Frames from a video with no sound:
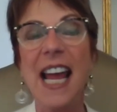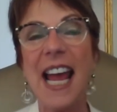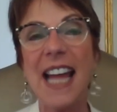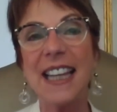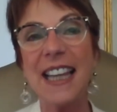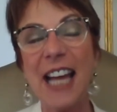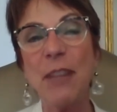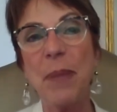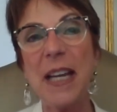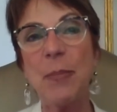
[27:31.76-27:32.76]
and
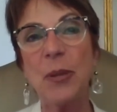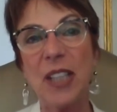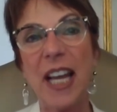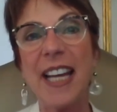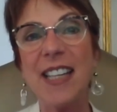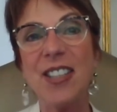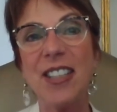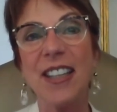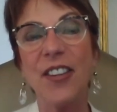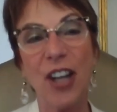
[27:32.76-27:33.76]
let people
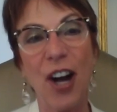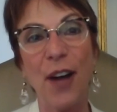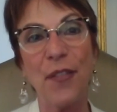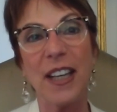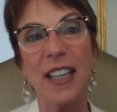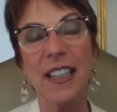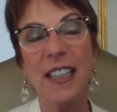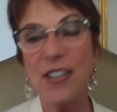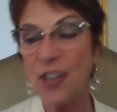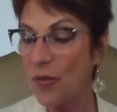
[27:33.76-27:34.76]
taste the coffee.
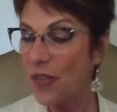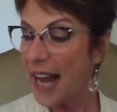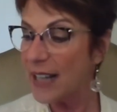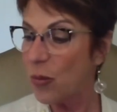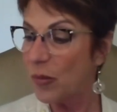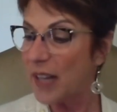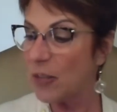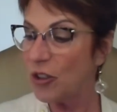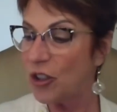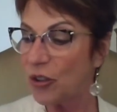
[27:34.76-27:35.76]
So that's
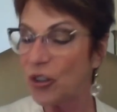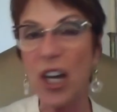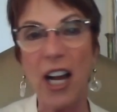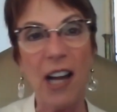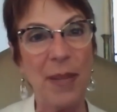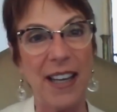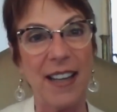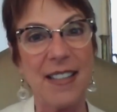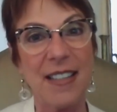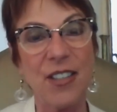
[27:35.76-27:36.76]
what your job
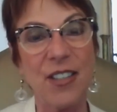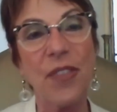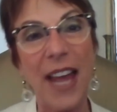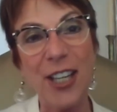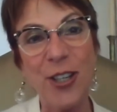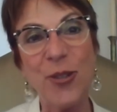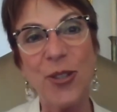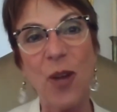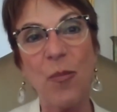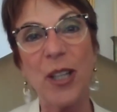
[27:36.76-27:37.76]
is. So thank you
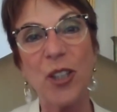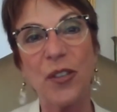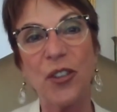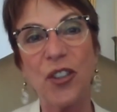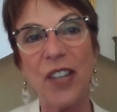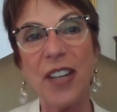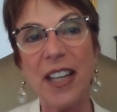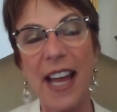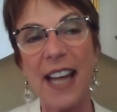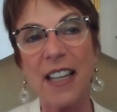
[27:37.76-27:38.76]
so much for
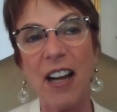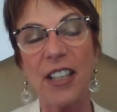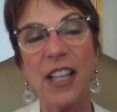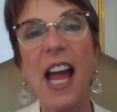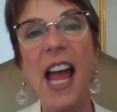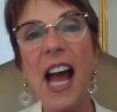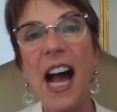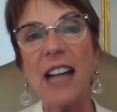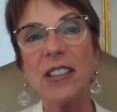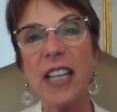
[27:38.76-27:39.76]
sharing that, Kanya.
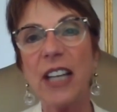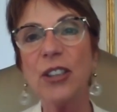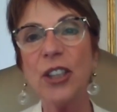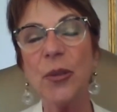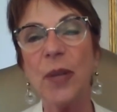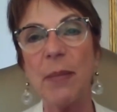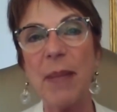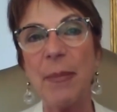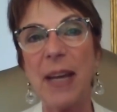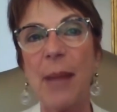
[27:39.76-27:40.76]
I'll tell you, and
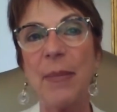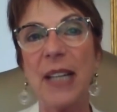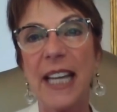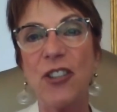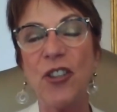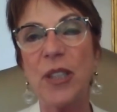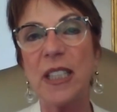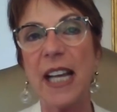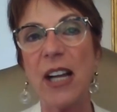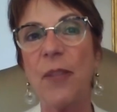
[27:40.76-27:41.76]
May, I'm going to get you to
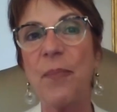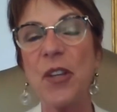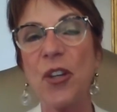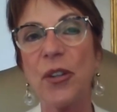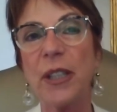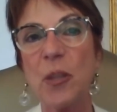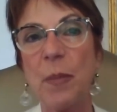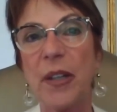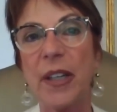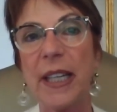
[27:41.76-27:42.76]
tell your
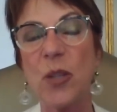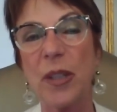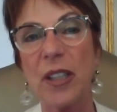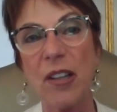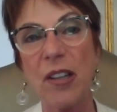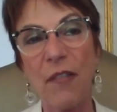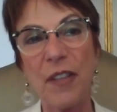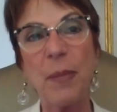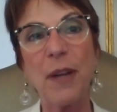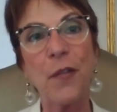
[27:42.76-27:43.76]
experience with the
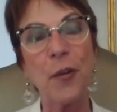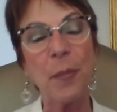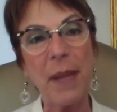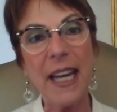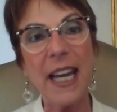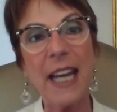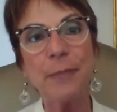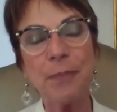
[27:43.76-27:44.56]
coffee. But for me,